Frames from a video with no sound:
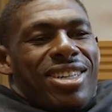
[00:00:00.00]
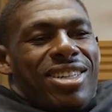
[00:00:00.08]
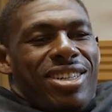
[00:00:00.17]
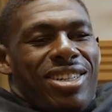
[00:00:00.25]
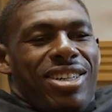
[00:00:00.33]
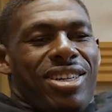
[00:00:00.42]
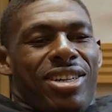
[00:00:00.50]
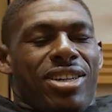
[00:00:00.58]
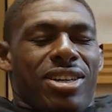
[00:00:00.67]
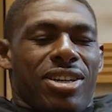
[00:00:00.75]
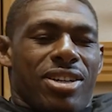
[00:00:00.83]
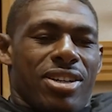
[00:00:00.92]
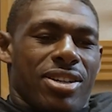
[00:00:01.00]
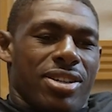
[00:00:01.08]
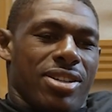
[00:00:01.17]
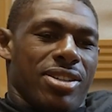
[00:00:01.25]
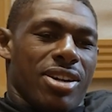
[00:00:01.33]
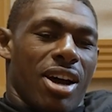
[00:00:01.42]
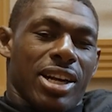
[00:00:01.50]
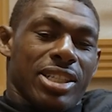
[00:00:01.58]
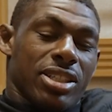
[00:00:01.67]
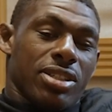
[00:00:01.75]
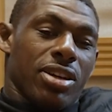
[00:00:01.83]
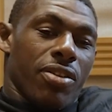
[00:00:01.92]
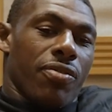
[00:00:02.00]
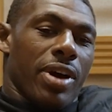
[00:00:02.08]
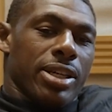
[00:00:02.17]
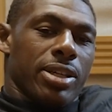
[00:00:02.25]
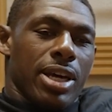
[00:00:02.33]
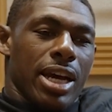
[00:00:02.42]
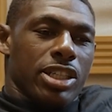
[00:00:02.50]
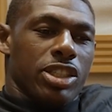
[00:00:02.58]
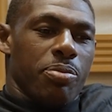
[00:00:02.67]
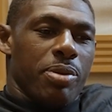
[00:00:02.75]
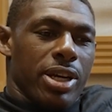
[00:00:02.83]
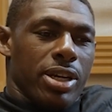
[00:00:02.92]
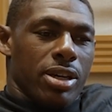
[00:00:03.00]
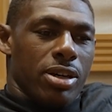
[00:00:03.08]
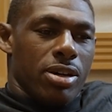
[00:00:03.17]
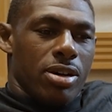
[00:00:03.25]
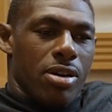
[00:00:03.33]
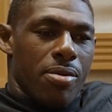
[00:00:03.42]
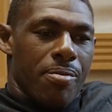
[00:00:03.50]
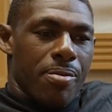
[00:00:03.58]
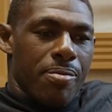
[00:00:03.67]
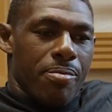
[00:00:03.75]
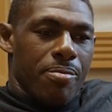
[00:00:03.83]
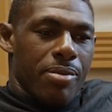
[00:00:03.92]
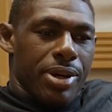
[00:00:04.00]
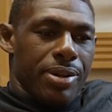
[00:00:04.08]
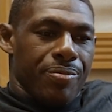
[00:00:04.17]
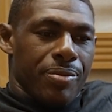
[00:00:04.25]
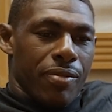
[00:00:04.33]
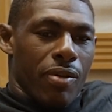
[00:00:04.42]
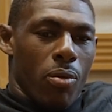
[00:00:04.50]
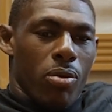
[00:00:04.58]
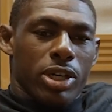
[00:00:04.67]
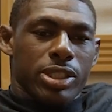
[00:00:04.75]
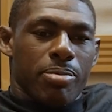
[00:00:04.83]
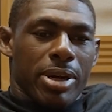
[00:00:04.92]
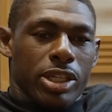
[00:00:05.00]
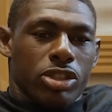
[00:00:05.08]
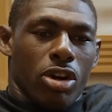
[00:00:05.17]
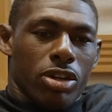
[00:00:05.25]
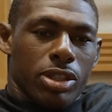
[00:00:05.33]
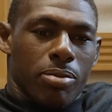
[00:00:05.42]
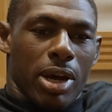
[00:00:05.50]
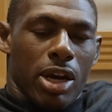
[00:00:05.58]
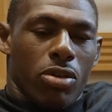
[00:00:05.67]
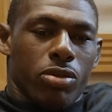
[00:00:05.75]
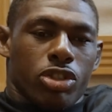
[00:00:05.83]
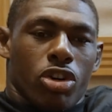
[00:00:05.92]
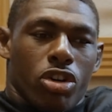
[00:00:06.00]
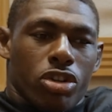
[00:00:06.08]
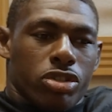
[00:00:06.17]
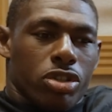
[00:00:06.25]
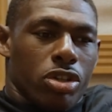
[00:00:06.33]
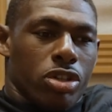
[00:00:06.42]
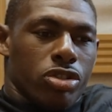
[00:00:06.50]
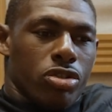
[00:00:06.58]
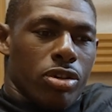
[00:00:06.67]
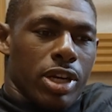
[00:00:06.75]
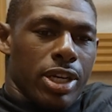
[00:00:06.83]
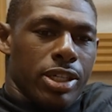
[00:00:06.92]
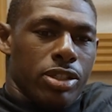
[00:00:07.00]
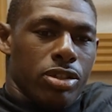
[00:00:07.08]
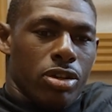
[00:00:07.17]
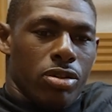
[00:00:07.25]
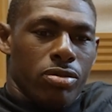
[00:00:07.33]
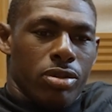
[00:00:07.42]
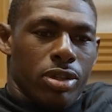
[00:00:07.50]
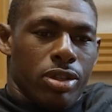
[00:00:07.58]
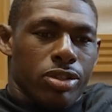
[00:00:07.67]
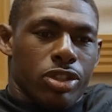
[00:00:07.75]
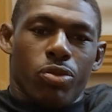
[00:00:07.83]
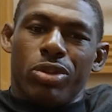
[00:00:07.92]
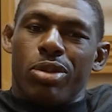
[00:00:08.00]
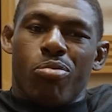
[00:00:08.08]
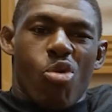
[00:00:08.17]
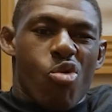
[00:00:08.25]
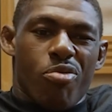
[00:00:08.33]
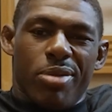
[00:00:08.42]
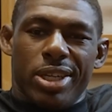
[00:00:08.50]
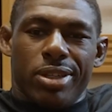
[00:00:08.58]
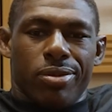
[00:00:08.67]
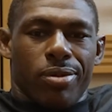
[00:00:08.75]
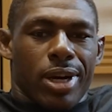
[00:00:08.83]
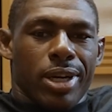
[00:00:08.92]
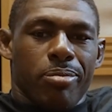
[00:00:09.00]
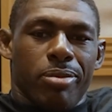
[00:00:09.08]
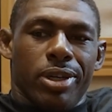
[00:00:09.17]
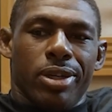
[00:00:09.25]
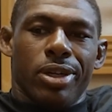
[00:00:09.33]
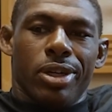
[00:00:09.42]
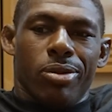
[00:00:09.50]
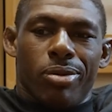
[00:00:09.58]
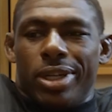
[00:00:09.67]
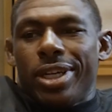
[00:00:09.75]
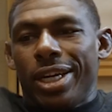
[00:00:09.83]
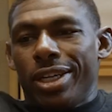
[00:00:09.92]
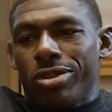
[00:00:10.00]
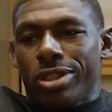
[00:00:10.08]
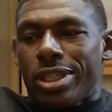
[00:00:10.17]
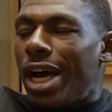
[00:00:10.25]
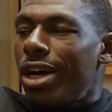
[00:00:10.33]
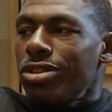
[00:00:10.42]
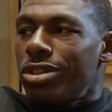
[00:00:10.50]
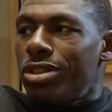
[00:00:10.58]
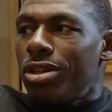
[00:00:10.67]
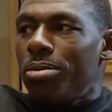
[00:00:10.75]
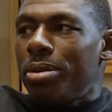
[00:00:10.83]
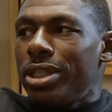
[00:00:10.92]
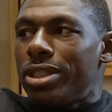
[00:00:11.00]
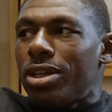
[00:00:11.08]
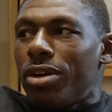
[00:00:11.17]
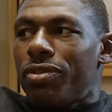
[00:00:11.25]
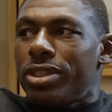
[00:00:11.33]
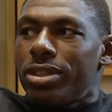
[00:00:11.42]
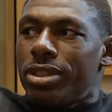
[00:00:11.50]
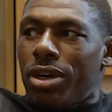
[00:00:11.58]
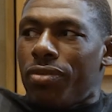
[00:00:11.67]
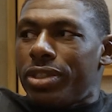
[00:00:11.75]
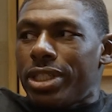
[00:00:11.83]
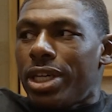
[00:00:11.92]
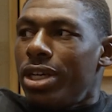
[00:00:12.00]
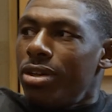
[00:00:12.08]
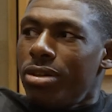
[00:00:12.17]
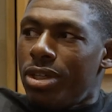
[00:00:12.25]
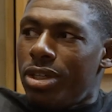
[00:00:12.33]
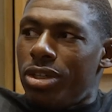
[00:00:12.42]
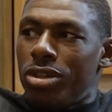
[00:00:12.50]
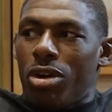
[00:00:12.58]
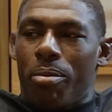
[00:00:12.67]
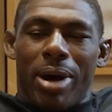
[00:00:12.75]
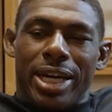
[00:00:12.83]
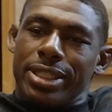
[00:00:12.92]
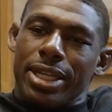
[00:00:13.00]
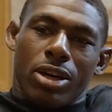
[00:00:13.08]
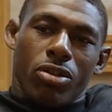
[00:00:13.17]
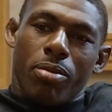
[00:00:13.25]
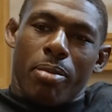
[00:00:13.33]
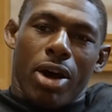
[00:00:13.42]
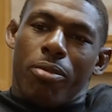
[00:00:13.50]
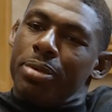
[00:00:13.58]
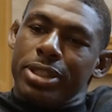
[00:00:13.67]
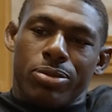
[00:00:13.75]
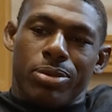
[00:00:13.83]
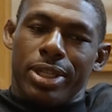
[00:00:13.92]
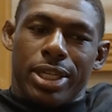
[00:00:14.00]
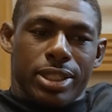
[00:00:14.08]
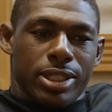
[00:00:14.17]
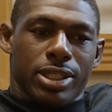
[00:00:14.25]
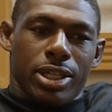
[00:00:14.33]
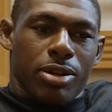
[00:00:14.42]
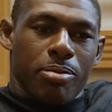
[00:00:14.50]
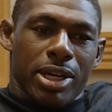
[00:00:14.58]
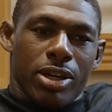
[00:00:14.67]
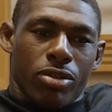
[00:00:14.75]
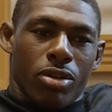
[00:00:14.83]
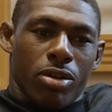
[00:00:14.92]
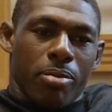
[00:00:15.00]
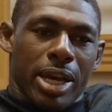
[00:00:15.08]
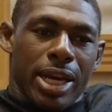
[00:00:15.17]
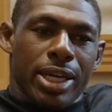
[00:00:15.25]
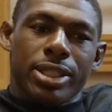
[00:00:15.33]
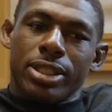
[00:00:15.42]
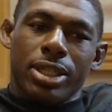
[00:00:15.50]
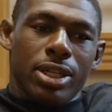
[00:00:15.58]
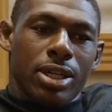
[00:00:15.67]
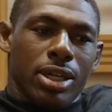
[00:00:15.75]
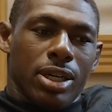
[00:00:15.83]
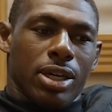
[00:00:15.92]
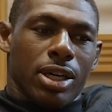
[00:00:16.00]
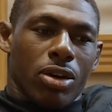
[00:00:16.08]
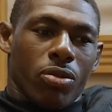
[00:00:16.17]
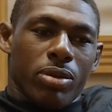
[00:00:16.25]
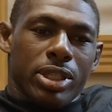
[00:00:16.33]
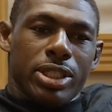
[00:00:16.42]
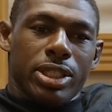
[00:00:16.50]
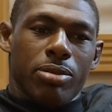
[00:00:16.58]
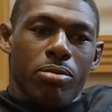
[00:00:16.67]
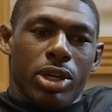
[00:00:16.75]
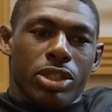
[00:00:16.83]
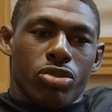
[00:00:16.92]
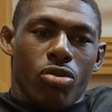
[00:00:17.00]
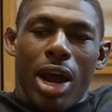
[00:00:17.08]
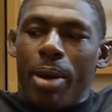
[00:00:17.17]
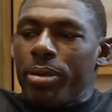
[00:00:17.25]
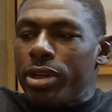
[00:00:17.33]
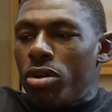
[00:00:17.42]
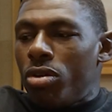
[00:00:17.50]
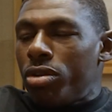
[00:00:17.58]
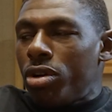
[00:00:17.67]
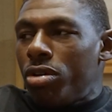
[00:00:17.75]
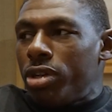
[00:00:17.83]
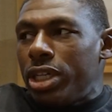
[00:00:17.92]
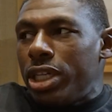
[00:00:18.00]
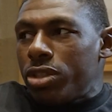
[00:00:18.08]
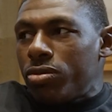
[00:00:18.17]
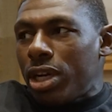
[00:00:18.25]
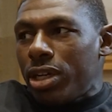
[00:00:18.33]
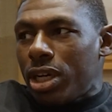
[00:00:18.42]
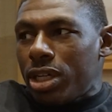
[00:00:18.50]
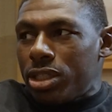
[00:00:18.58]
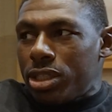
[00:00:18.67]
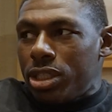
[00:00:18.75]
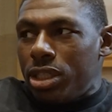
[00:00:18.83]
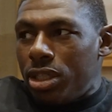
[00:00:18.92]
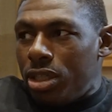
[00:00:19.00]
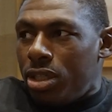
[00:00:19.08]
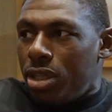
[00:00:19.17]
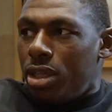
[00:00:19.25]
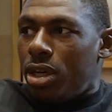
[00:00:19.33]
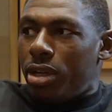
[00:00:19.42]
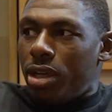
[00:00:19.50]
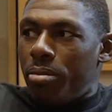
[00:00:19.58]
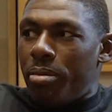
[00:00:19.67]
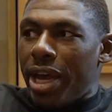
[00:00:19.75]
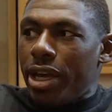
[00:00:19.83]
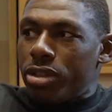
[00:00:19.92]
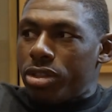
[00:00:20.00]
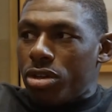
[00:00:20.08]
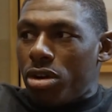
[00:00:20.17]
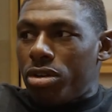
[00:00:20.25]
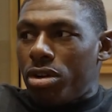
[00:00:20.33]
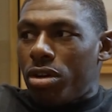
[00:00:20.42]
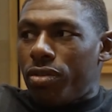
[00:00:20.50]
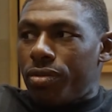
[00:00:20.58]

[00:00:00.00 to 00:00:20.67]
That's a tough fight to actually pick. But if I was to make a toss-up, I go with Charles Jordane. You know, just with the movement, right? But Ricky ain't no slouch. You know what I mean? Ricky tough as hell. You know, bites down on the mouthpiece when necessary, man, to throw them hands. I don't really see much grappling going on in this one. I just see a little banger starting off.